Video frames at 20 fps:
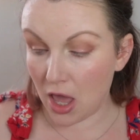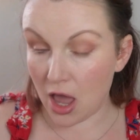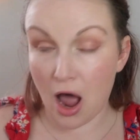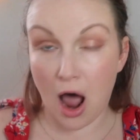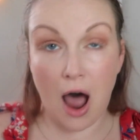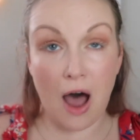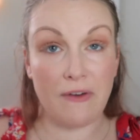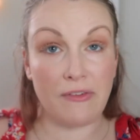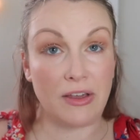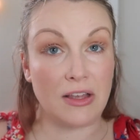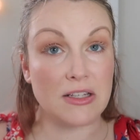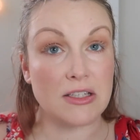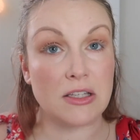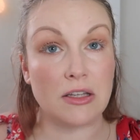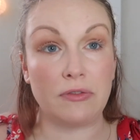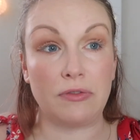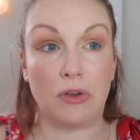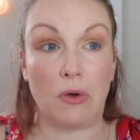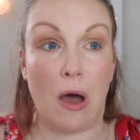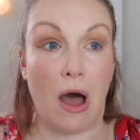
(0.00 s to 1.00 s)
Obviously,
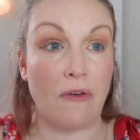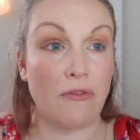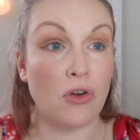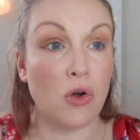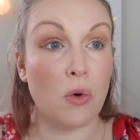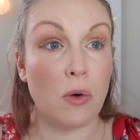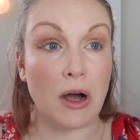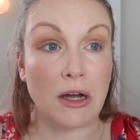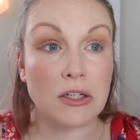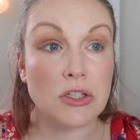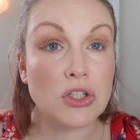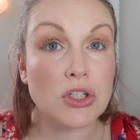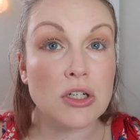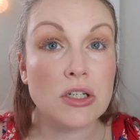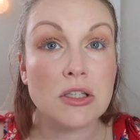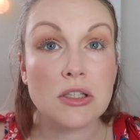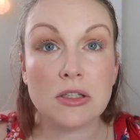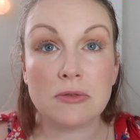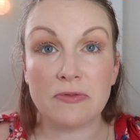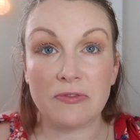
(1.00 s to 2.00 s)
if you have
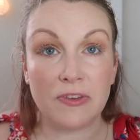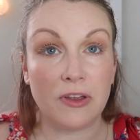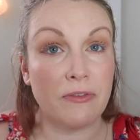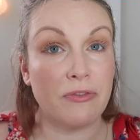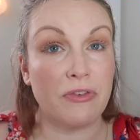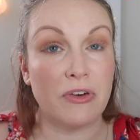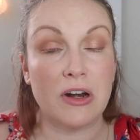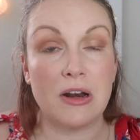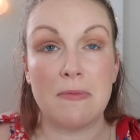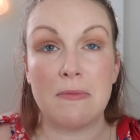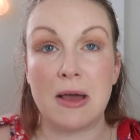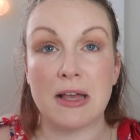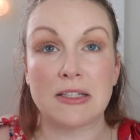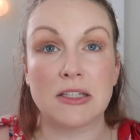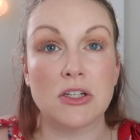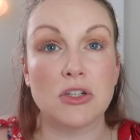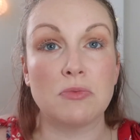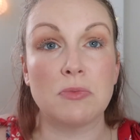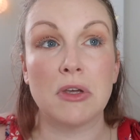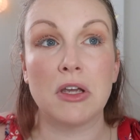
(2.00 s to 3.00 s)
questions, feel free to
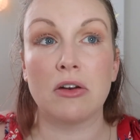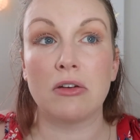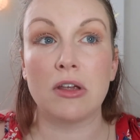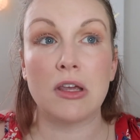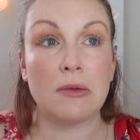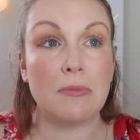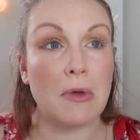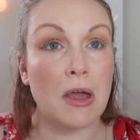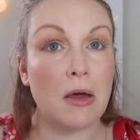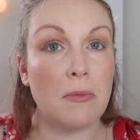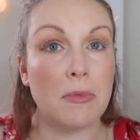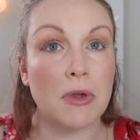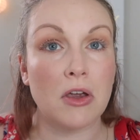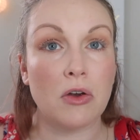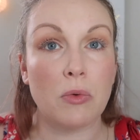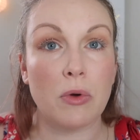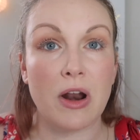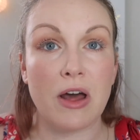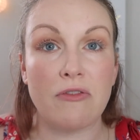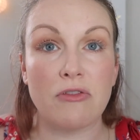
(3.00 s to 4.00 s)
message me or email me or
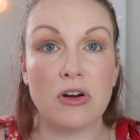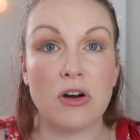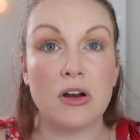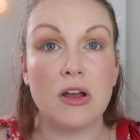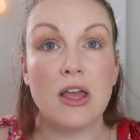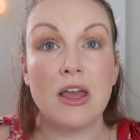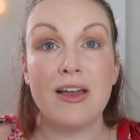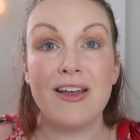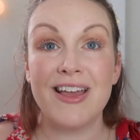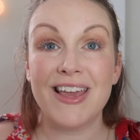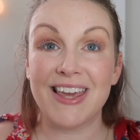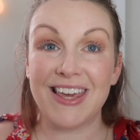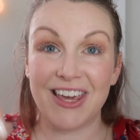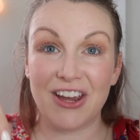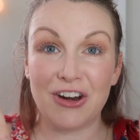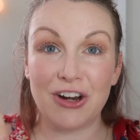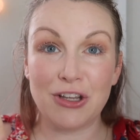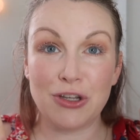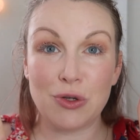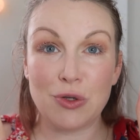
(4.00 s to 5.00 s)
whatever.
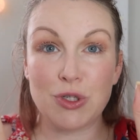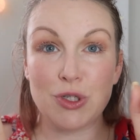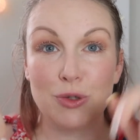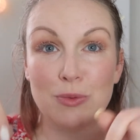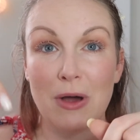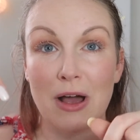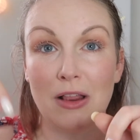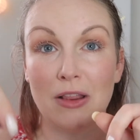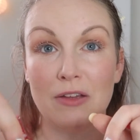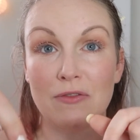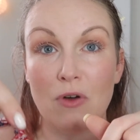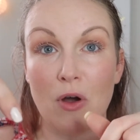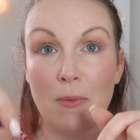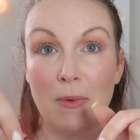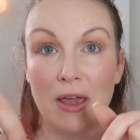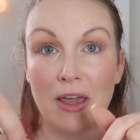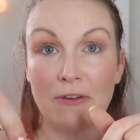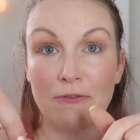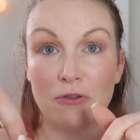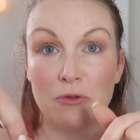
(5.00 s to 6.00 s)
Here on YouTube, I'll leave all
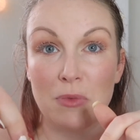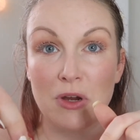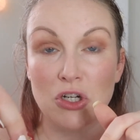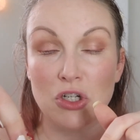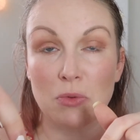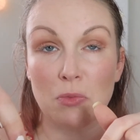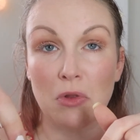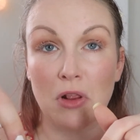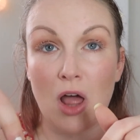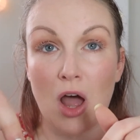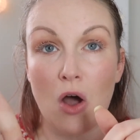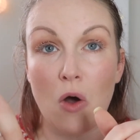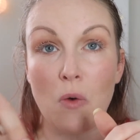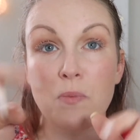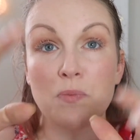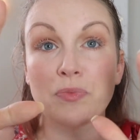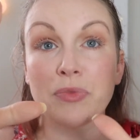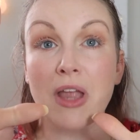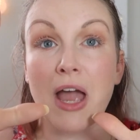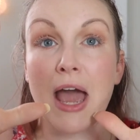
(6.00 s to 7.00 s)
my information below.
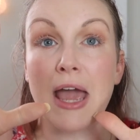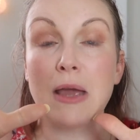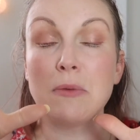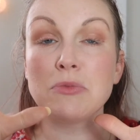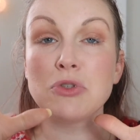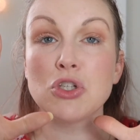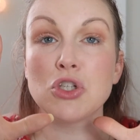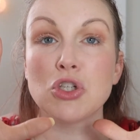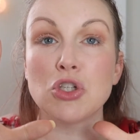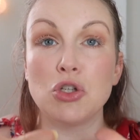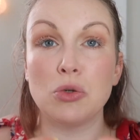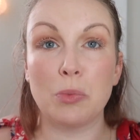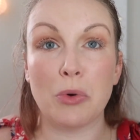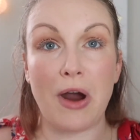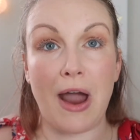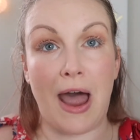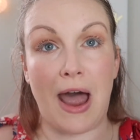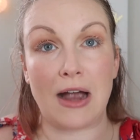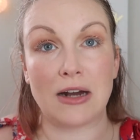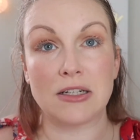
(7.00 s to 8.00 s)
I am super
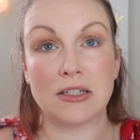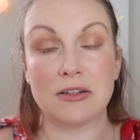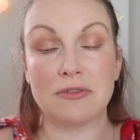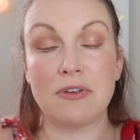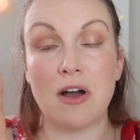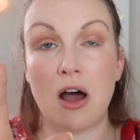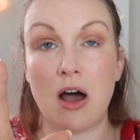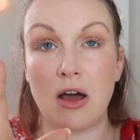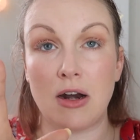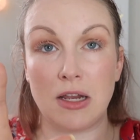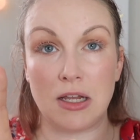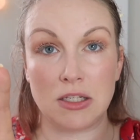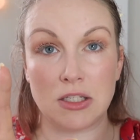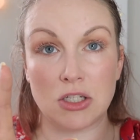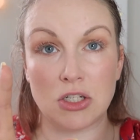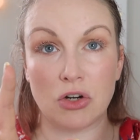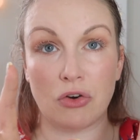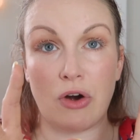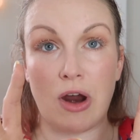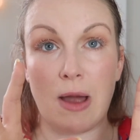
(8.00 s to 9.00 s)
active on
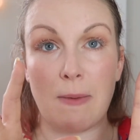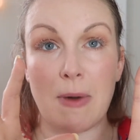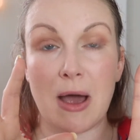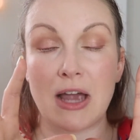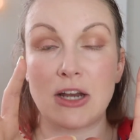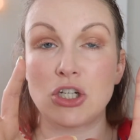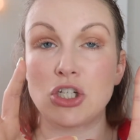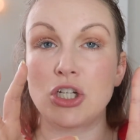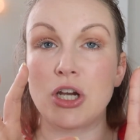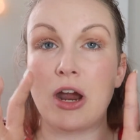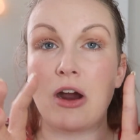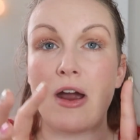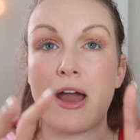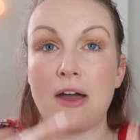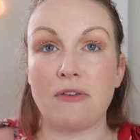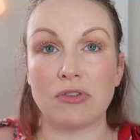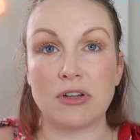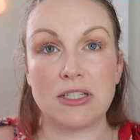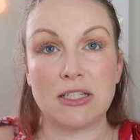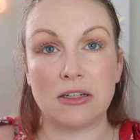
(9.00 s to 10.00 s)
Instagram. I share
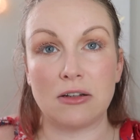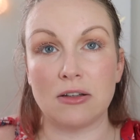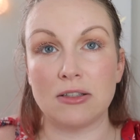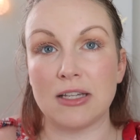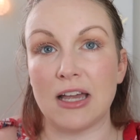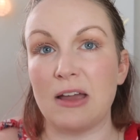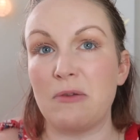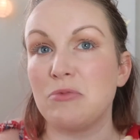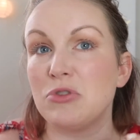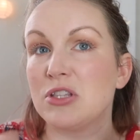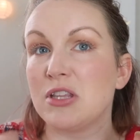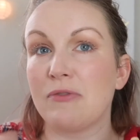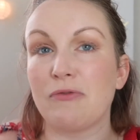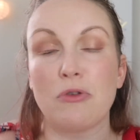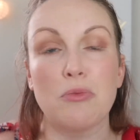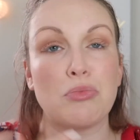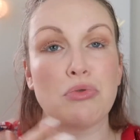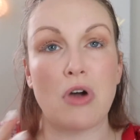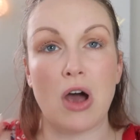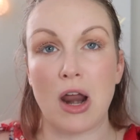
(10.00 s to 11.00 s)
every single day
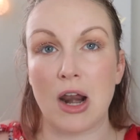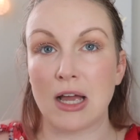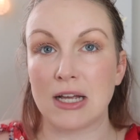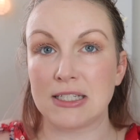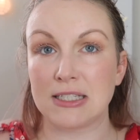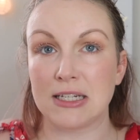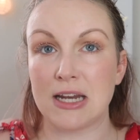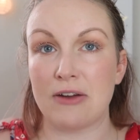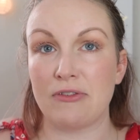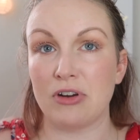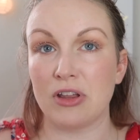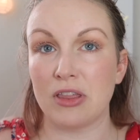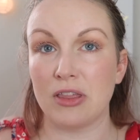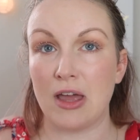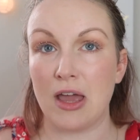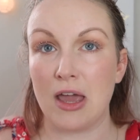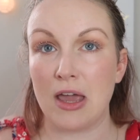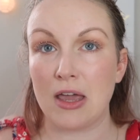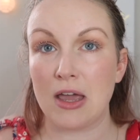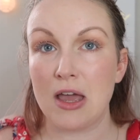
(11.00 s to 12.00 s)
different products and
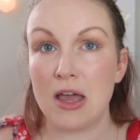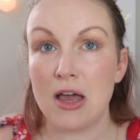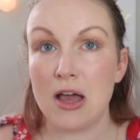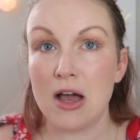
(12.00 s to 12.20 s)
everything.